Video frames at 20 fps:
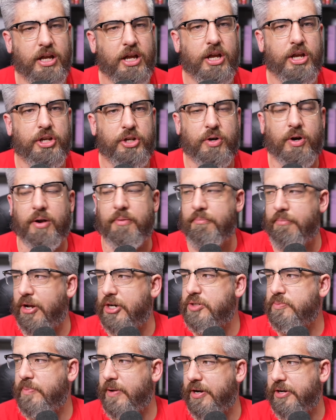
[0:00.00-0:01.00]
you're a
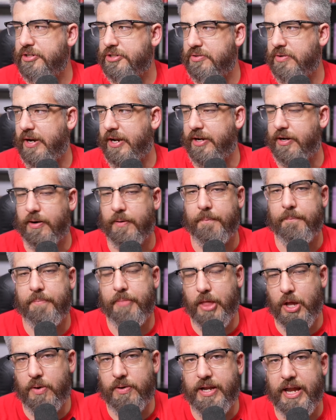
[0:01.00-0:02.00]
much better striker.
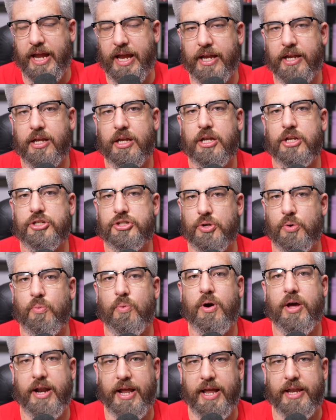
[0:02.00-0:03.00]
Okay, to
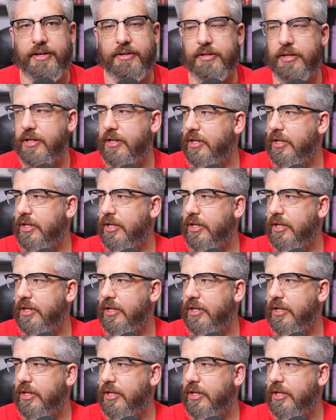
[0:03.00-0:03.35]
what end?